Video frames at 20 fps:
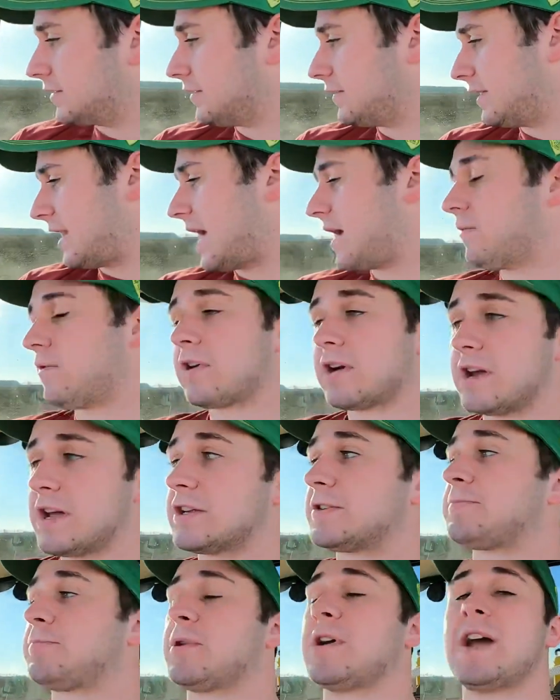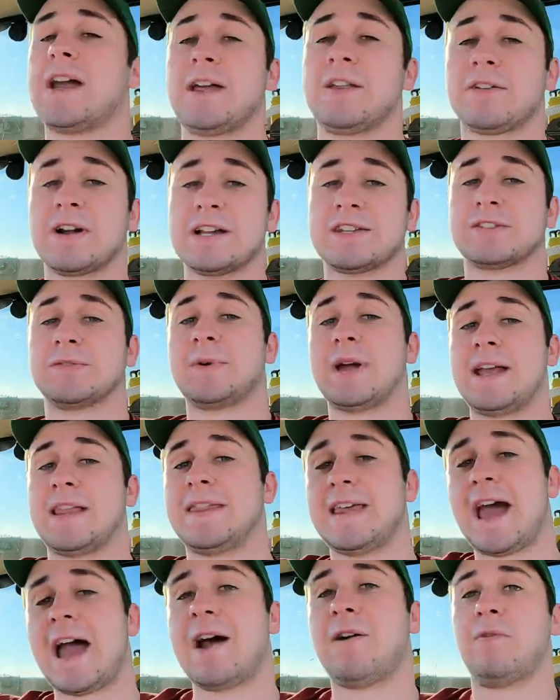now we're going to spray the rest of the way
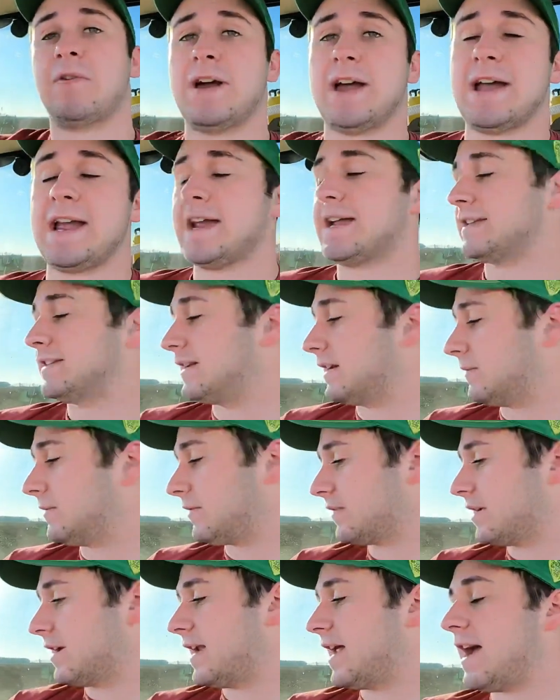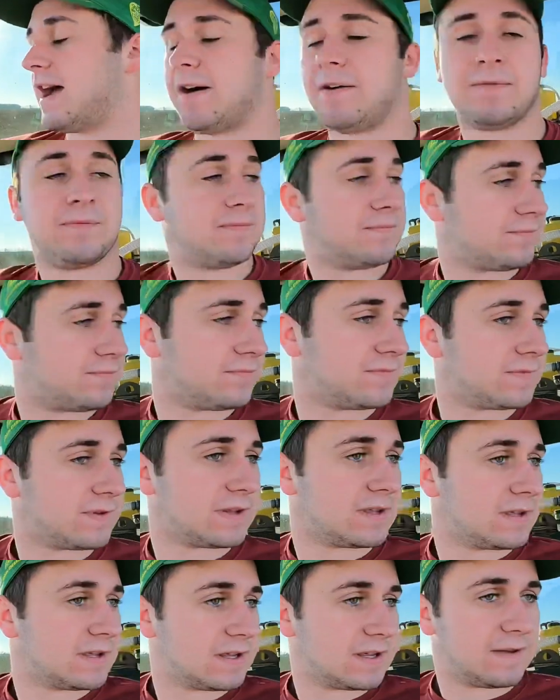that way until we run out,
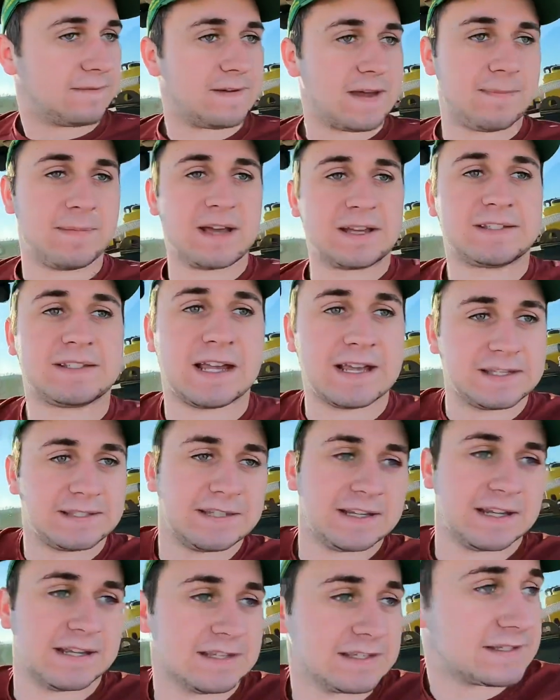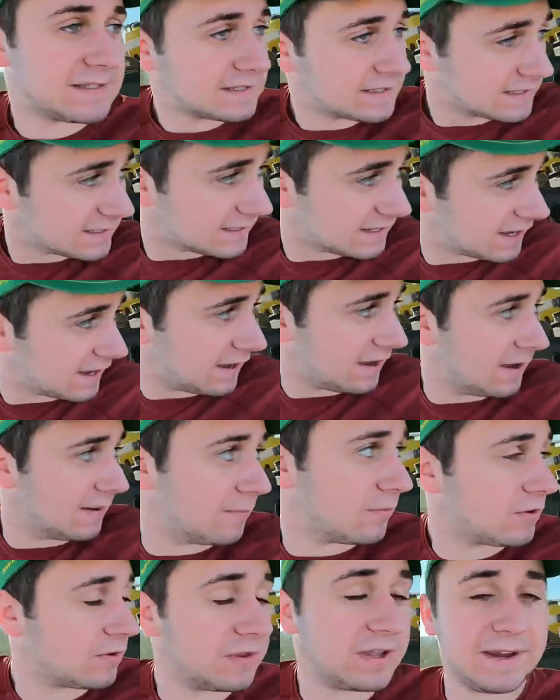if that makes any sense.
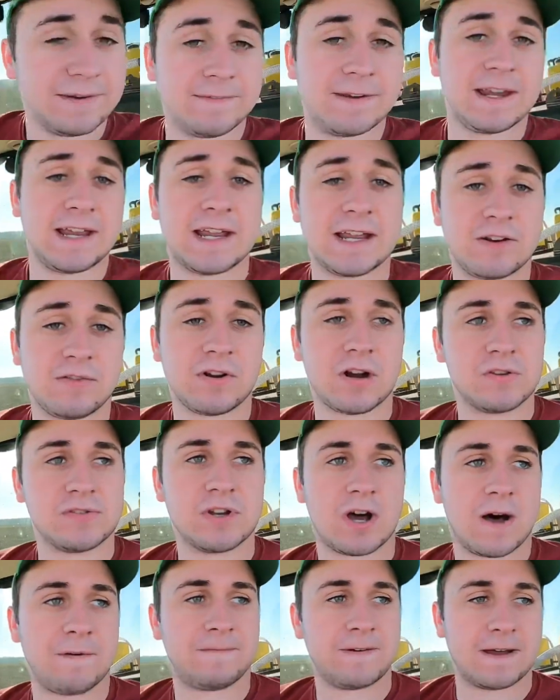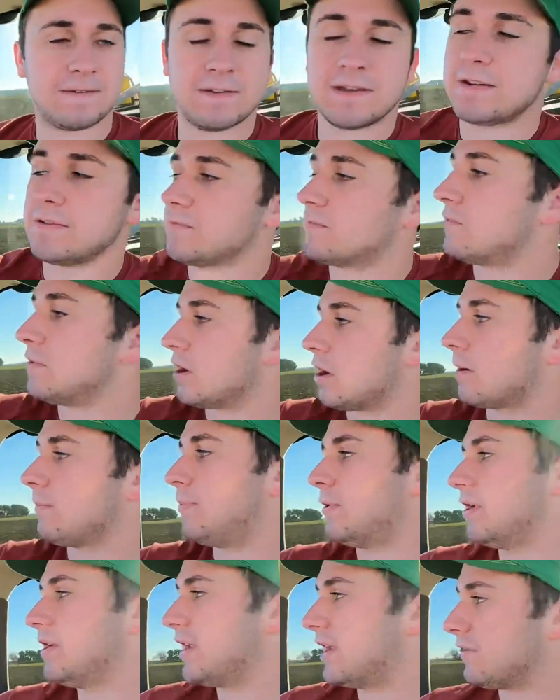We're leaving the end rows off of it. We aren't
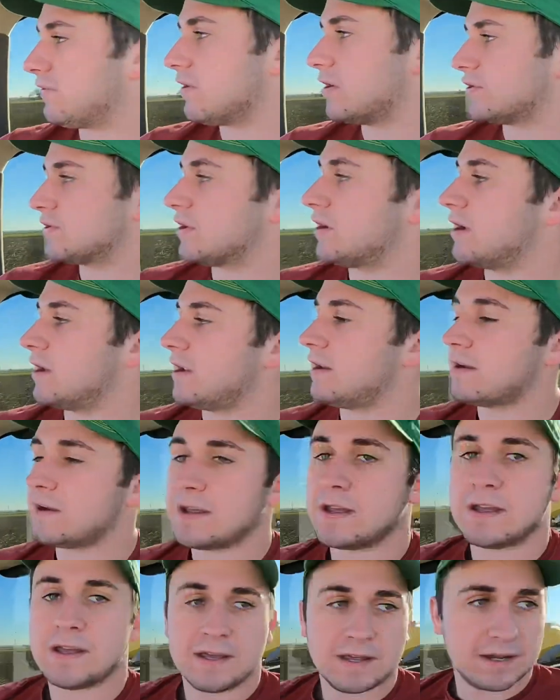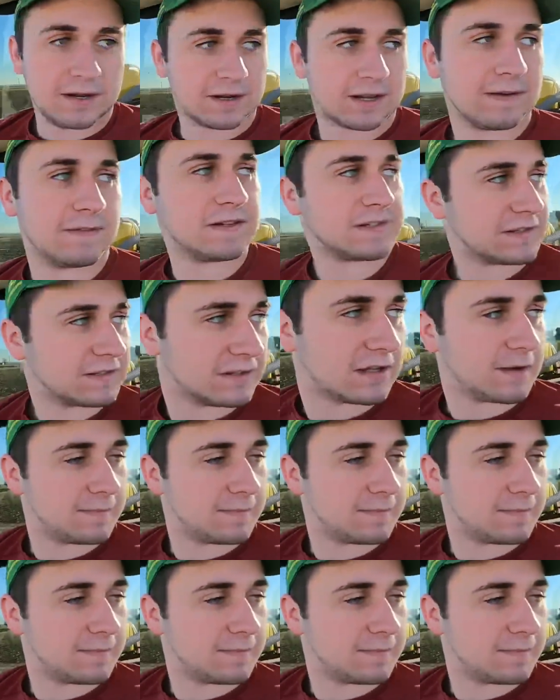putting end rows on it. It'll give us a little